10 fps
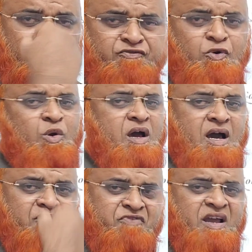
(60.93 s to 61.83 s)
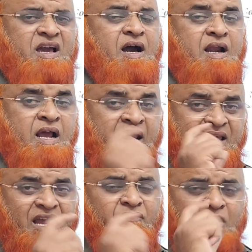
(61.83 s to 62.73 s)
4r, 5r,
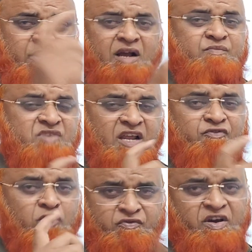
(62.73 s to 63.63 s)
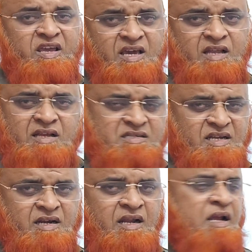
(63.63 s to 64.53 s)
n will become 3, 4, 5 here.
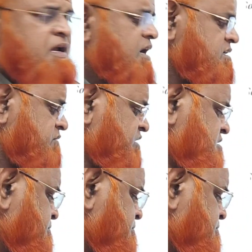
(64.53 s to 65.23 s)
That's it. That's a very